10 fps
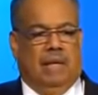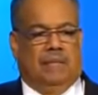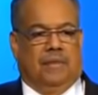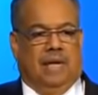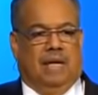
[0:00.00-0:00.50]

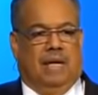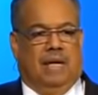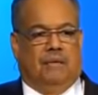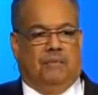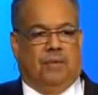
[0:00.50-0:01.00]
I thank
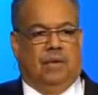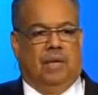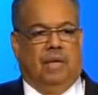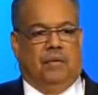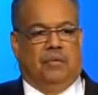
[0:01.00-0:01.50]
God
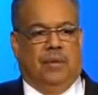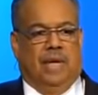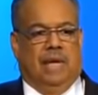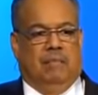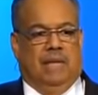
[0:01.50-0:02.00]
for
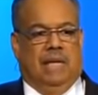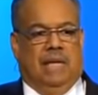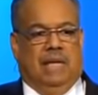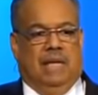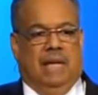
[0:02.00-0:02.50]

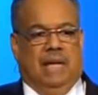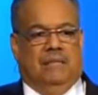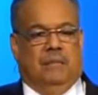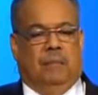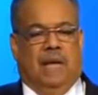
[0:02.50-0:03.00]
3ABN
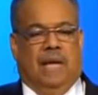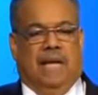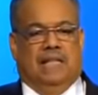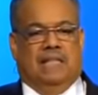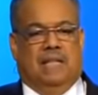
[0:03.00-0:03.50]
and the
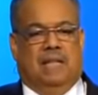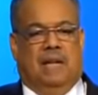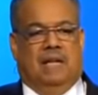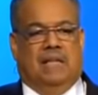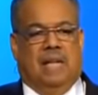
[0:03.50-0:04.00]
plans that
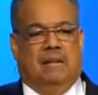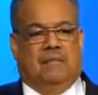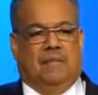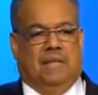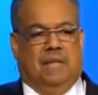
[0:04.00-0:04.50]
God
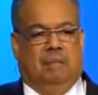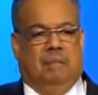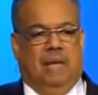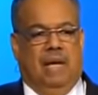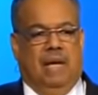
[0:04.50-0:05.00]
gave to
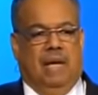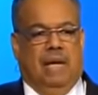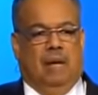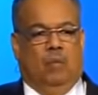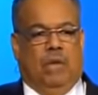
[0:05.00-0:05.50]
them
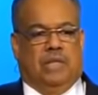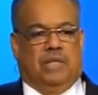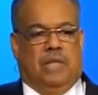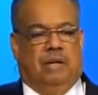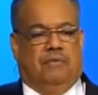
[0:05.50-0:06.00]
and what it's
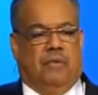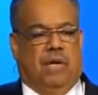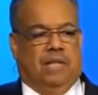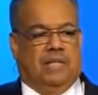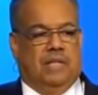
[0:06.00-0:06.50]
done for
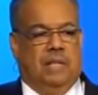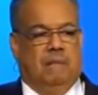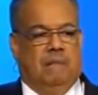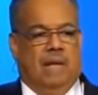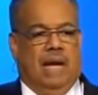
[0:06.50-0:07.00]
us.
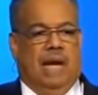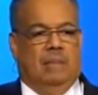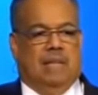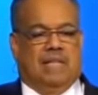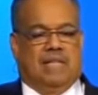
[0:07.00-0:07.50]

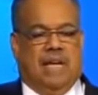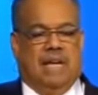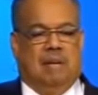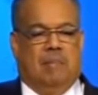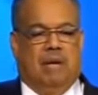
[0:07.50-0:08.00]
I'm
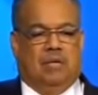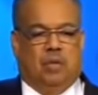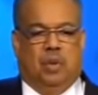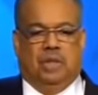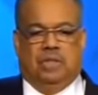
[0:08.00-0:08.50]
excited about
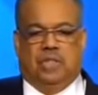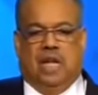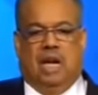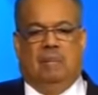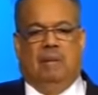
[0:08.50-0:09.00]
doing the
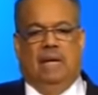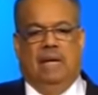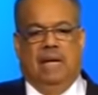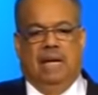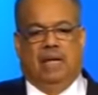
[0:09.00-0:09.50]
job
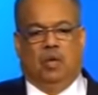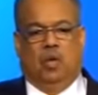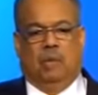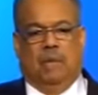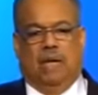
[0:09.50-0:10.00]
and
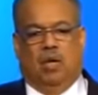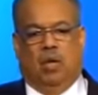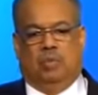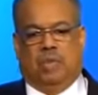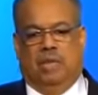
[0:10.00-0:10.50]
going back
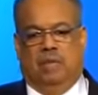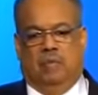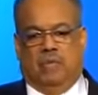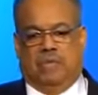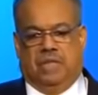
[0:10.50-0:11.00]
home to
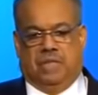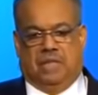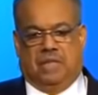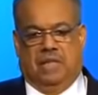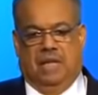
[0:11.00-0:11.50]
live with
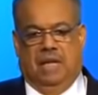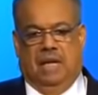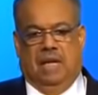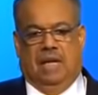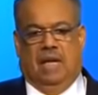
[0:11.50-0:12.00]
Jesus.
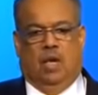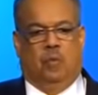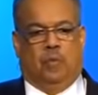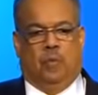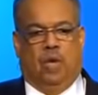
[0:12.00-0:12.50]
And I
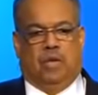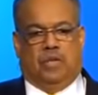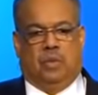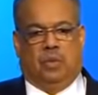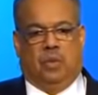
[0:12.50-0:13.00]
hope you are
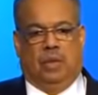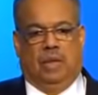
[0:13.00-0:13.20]
too.